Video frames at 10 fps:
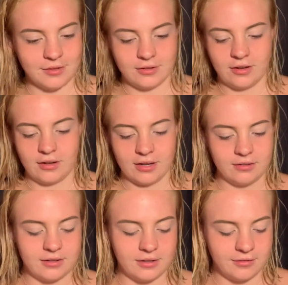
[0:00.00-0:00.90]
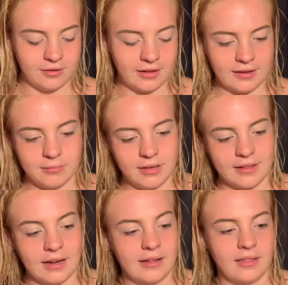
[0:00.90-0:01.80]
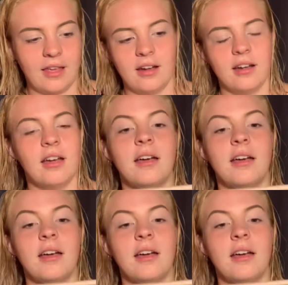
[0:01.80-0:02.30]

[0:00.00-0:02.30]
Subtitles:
there's a dog hair stuck to it, or that's an Ansley hair.